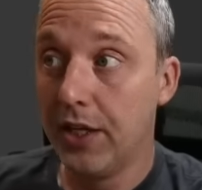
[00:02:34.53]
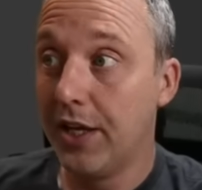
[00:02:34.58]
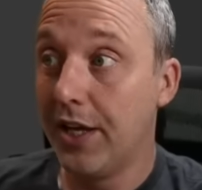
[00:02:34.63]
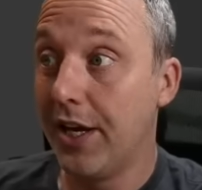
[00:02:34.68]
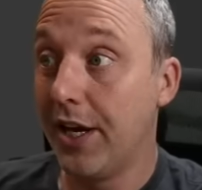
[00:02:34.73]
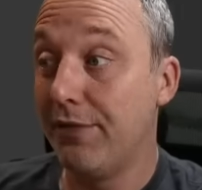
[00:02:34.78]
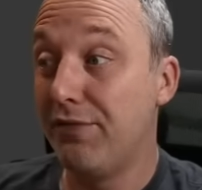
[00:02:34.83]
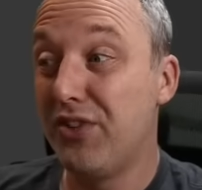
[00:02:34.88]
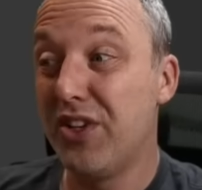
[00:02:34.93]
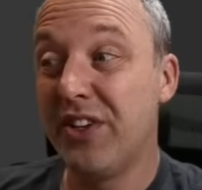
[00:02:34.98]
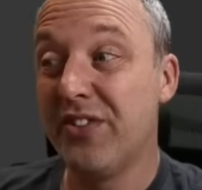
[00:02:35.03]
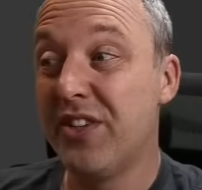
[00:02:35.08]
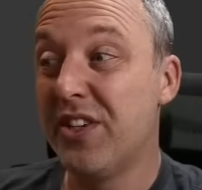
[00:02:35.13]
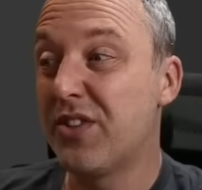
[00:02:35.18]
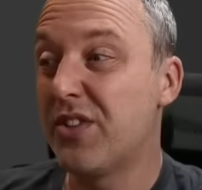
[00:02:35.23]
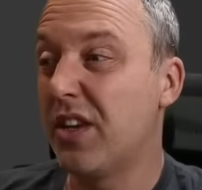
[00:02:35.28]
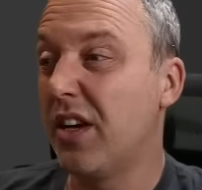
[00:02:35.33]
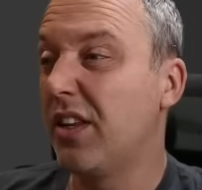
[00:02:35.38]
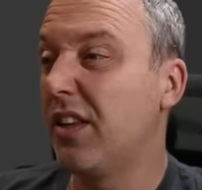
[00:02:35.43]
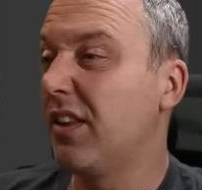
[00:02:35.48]
And I've done
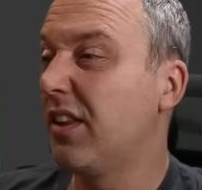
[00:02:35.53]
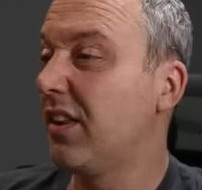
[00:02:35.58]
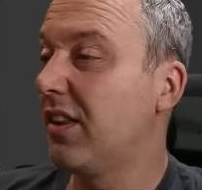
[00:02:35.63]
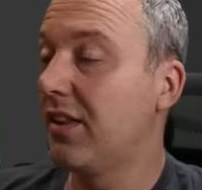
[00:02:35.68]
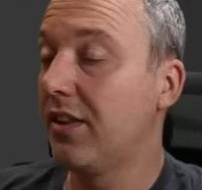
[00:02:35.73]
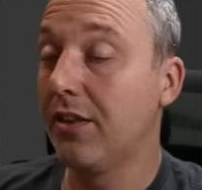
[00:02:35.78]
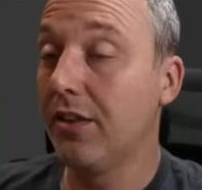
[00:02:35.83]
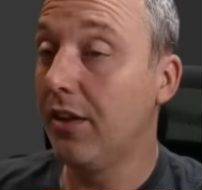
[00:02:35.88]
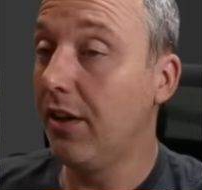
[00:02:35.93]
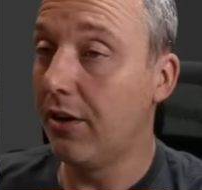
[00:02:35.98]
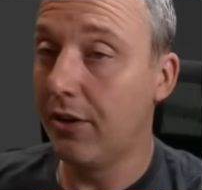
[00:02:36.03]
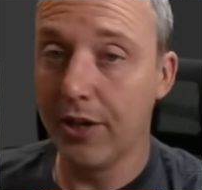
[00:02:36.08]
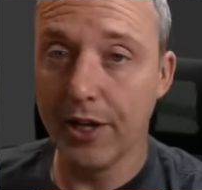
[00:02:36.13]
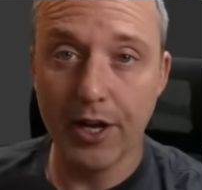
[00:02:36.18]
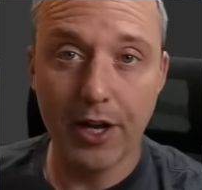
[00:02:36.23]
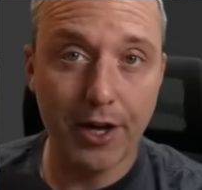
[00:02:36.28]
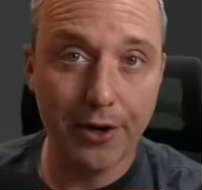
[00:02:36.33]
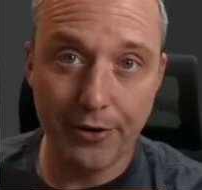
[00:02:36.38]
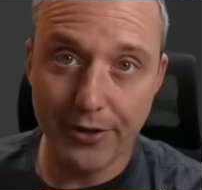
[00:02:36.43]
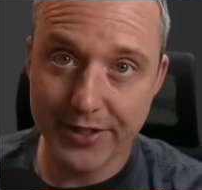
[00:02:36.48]
this uh, literally
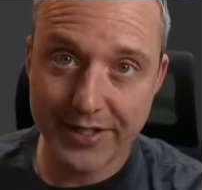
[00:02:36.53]
100